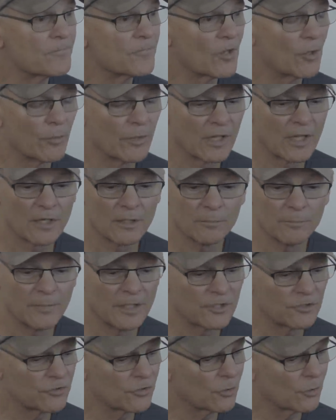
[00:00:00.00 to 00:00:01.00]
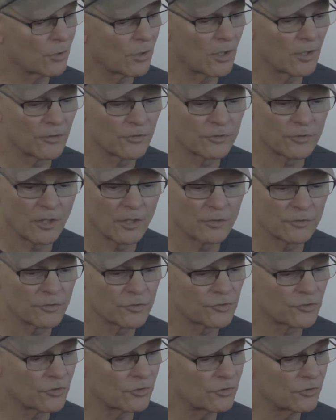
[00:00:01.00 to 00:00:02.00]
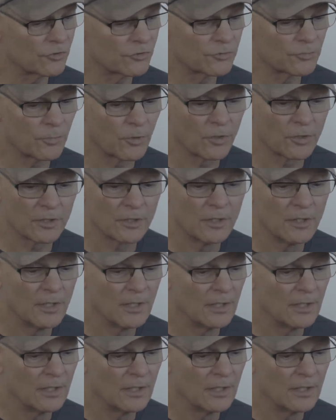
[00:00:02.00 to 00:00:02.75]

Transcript: So we got to make sure we're on on this cruise, boy.